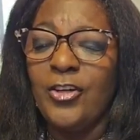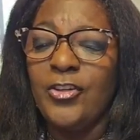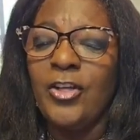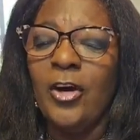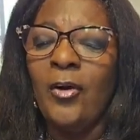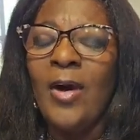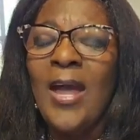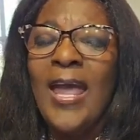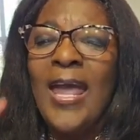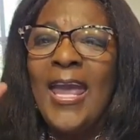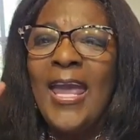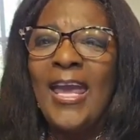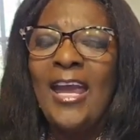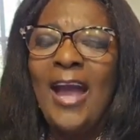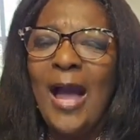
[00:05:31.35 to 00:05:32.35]
So
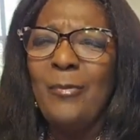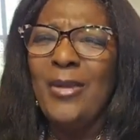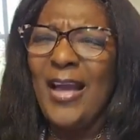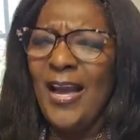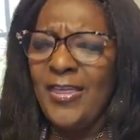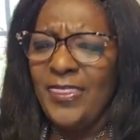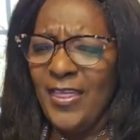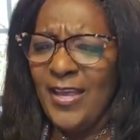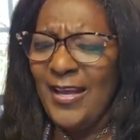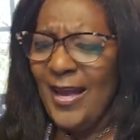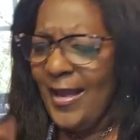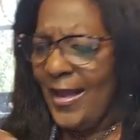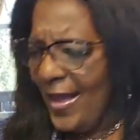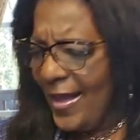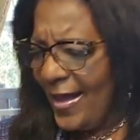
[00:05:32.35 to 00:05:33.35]
here,
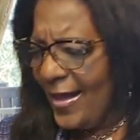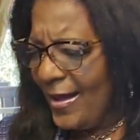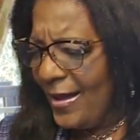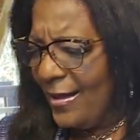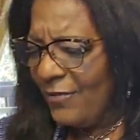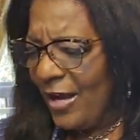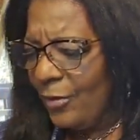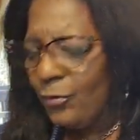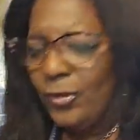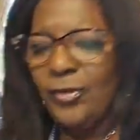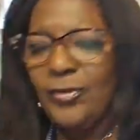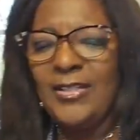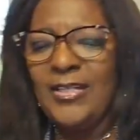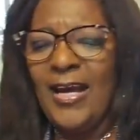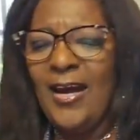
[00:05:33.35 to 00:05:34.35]
I
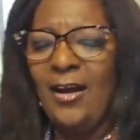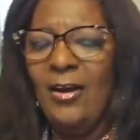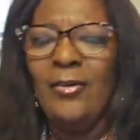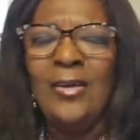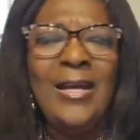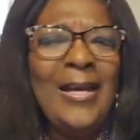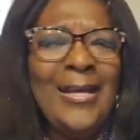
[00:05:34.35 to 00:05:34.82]
wrote down